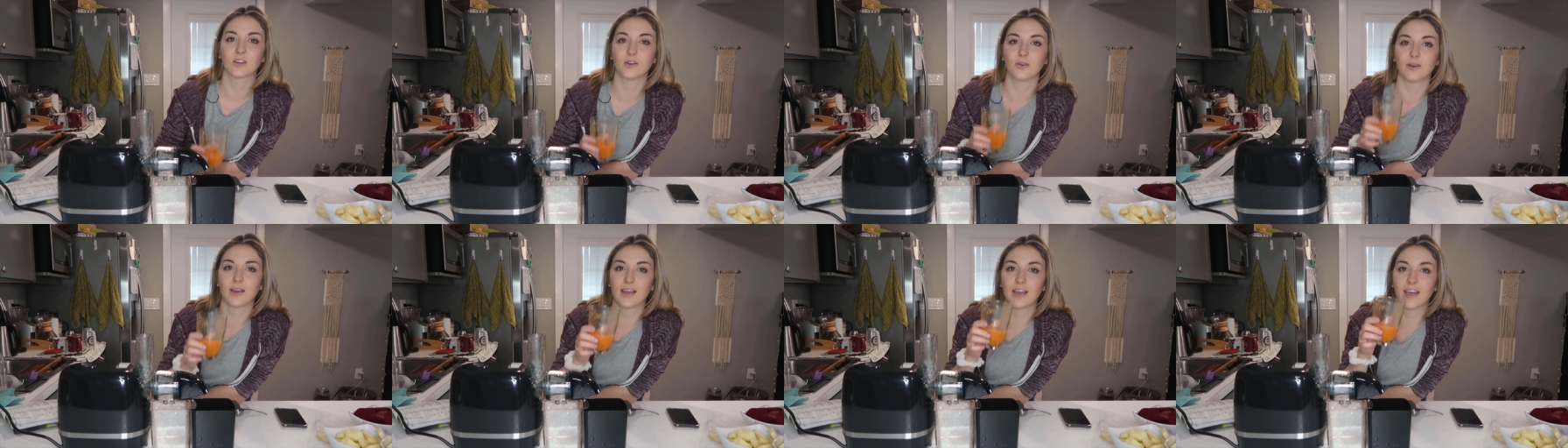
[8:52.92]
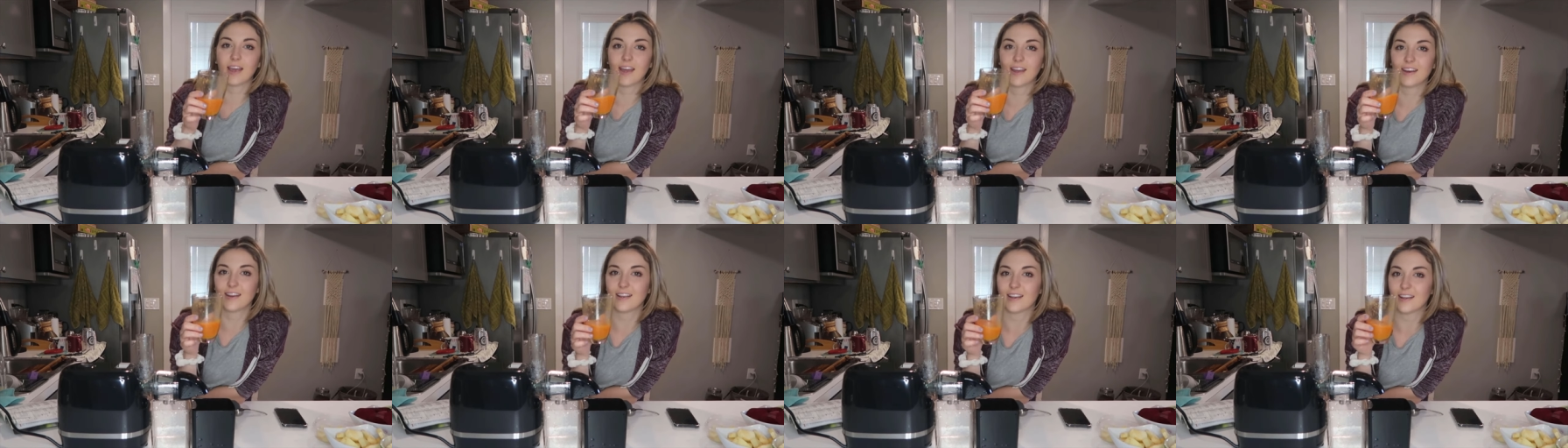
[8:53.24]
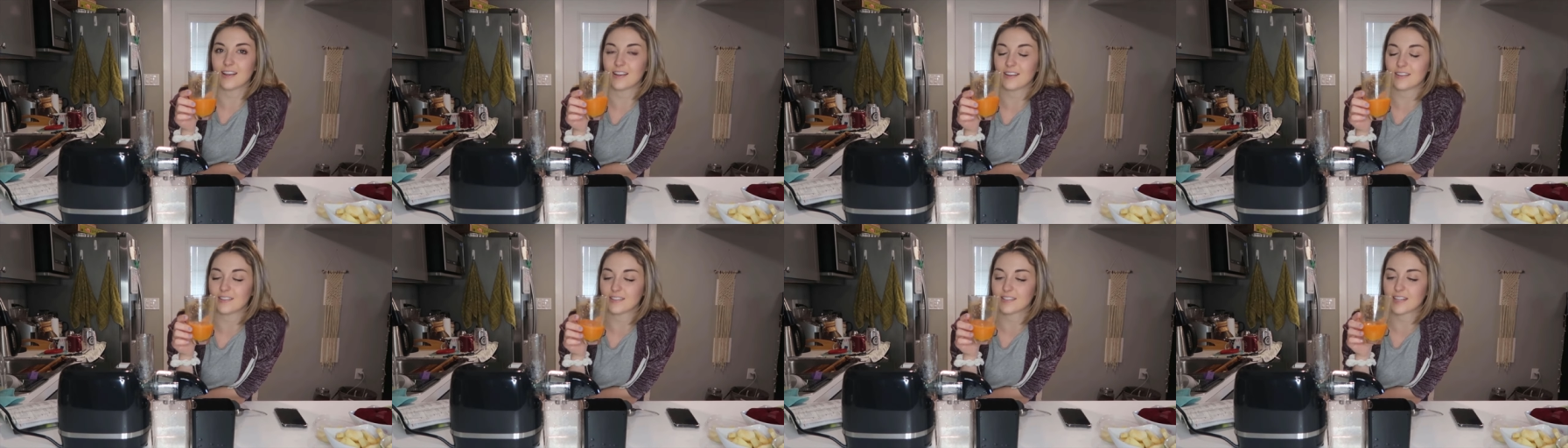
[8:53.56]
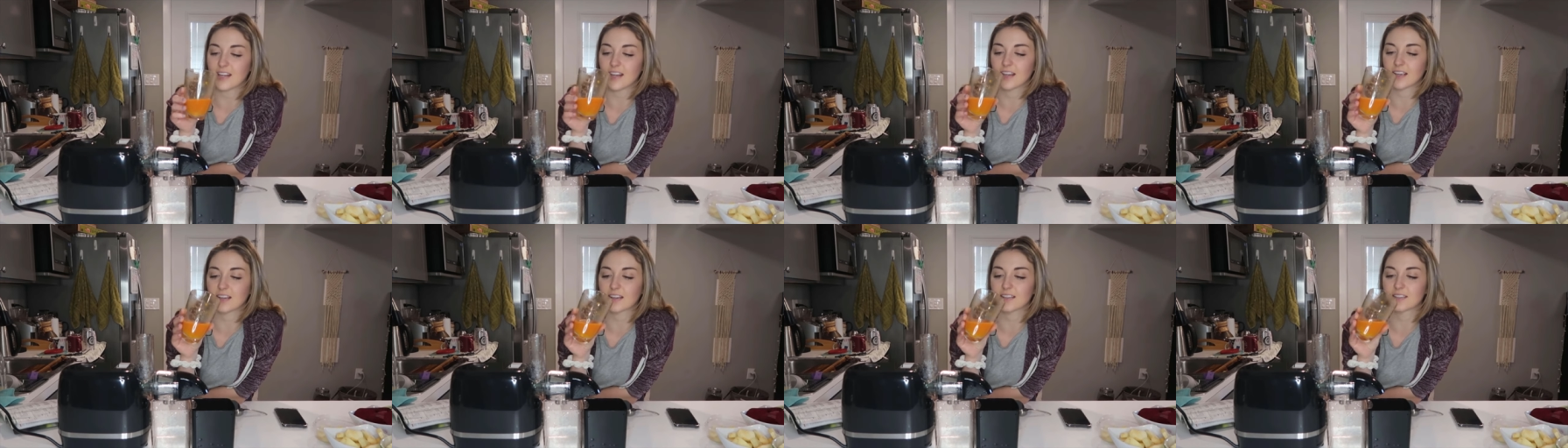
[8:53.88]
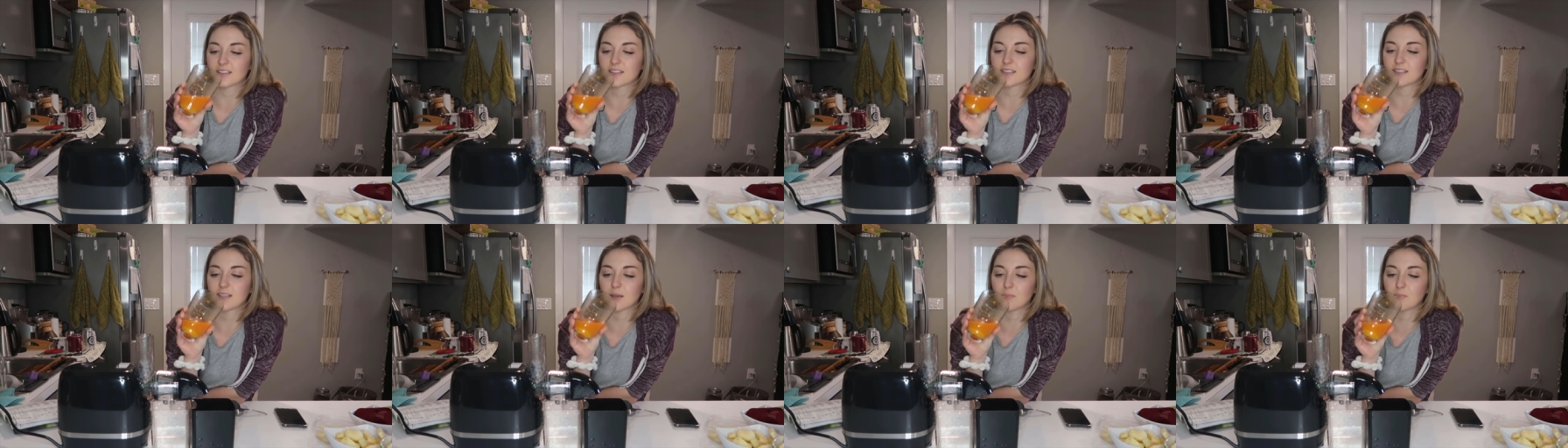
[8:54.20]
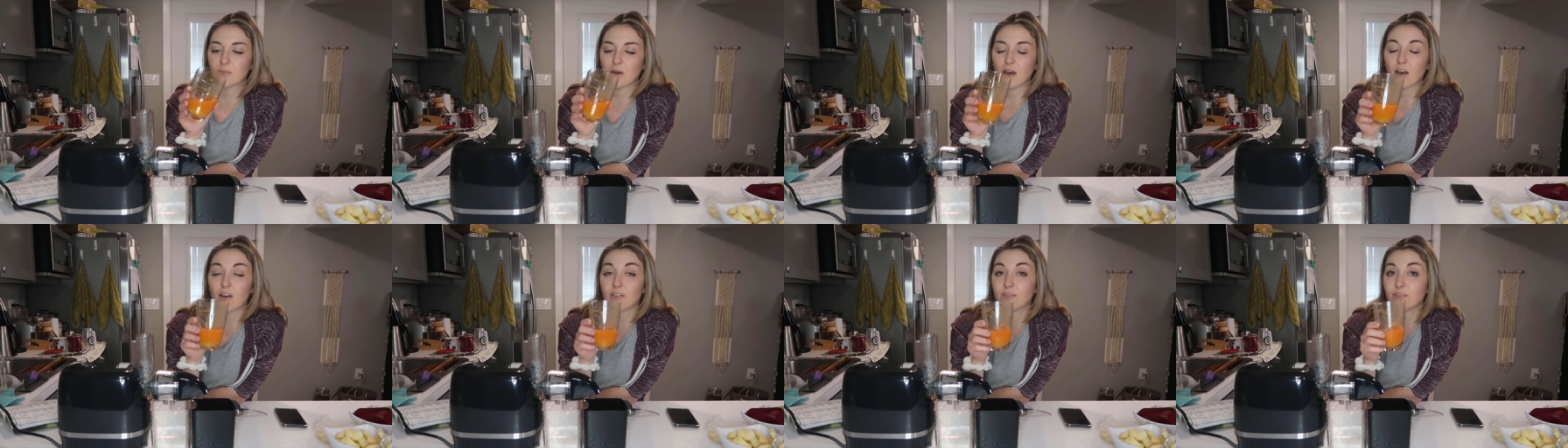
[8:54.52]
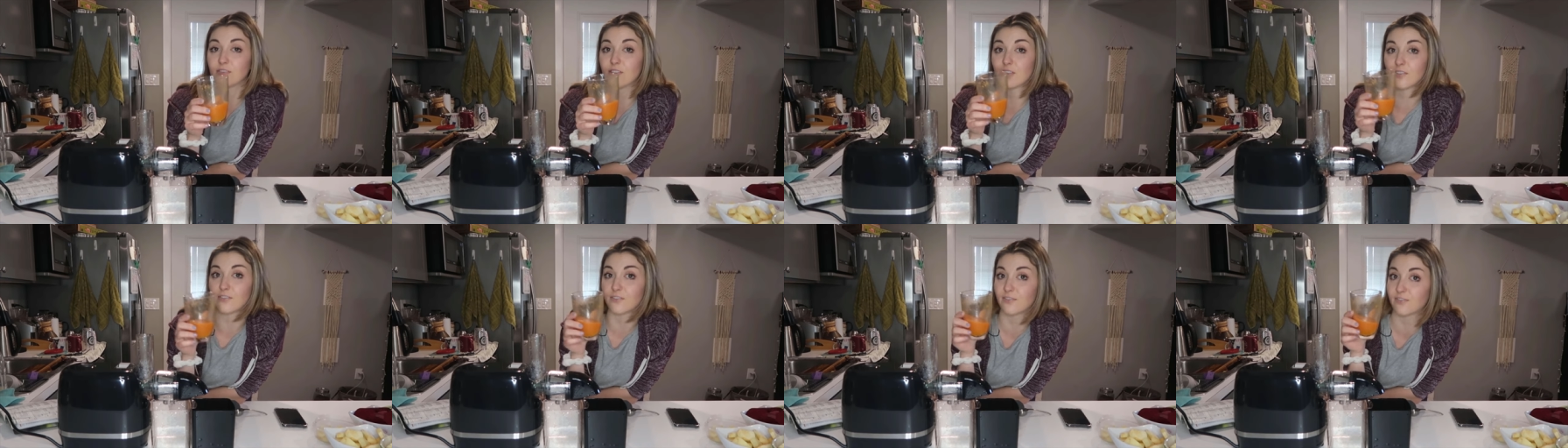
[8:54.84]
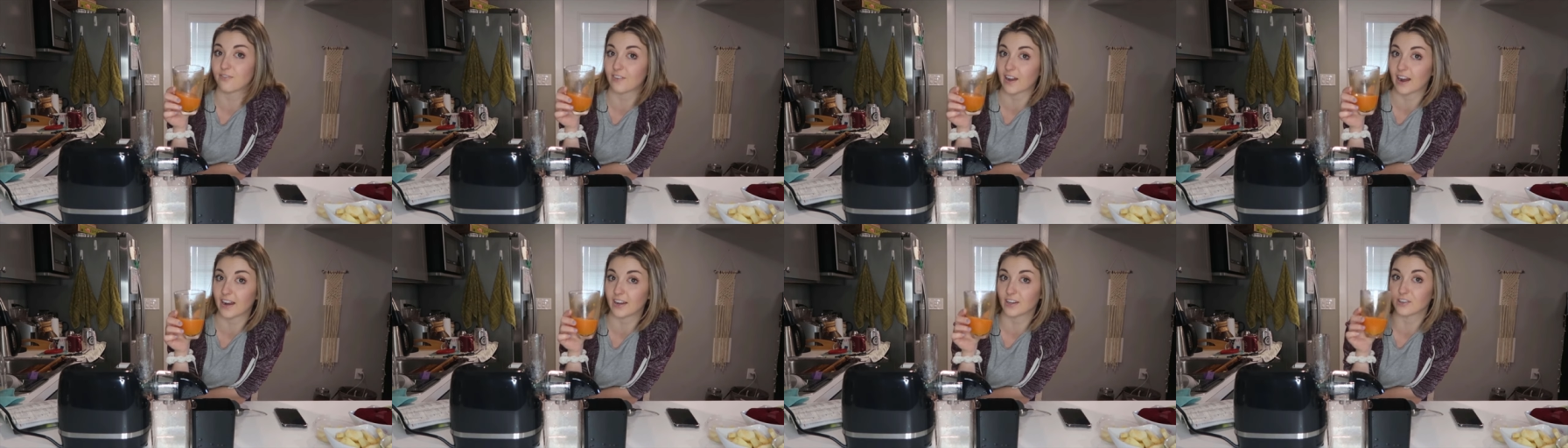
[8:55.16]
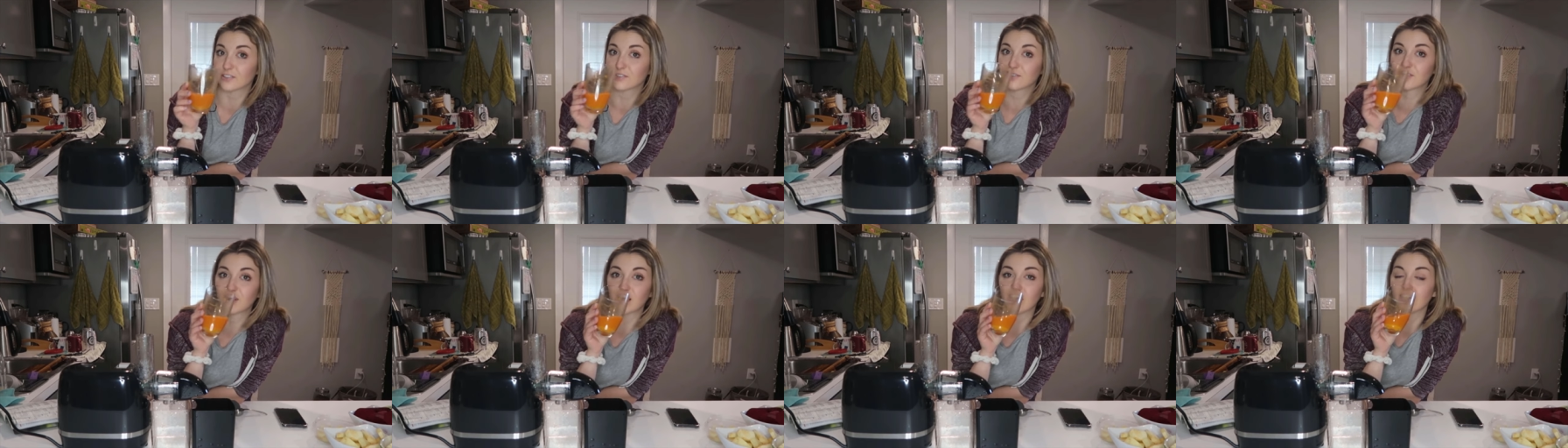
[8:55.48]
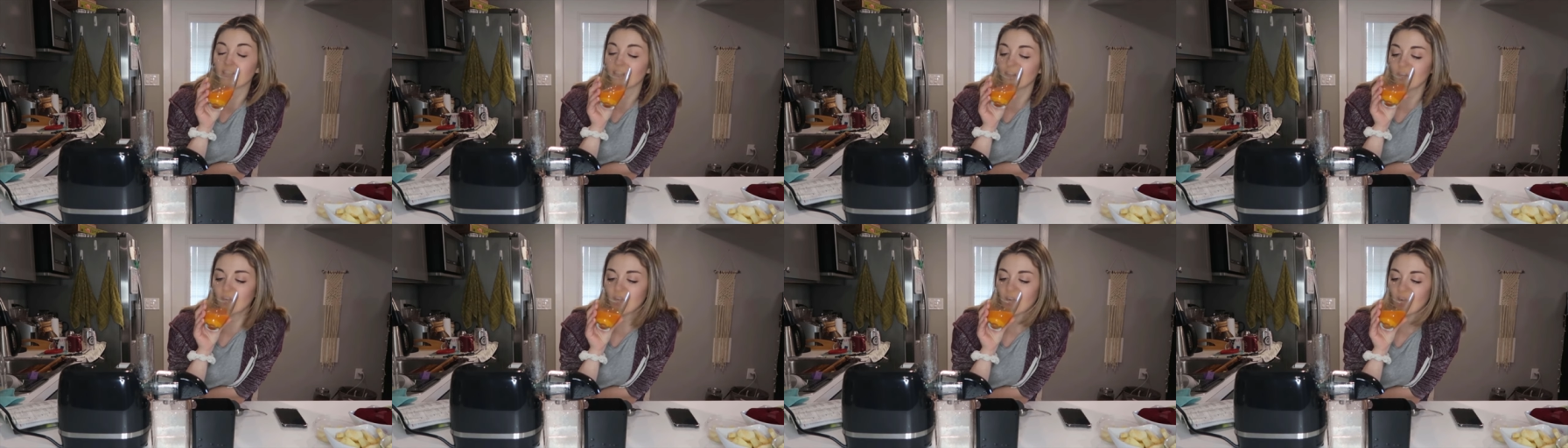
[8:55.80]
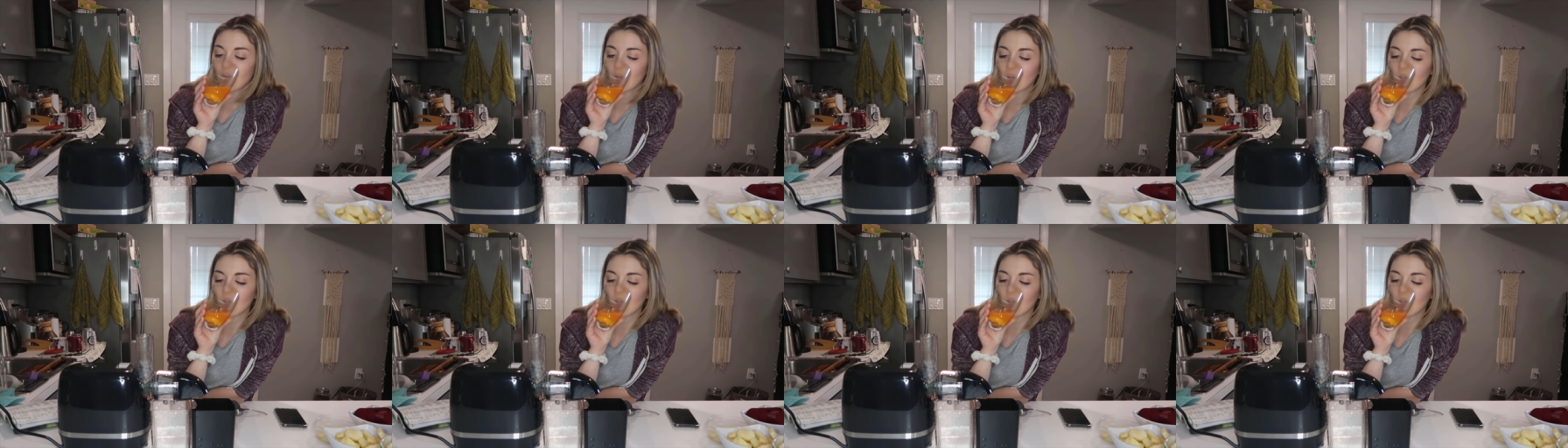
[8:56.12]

go ahead and take a sip of the firefighter.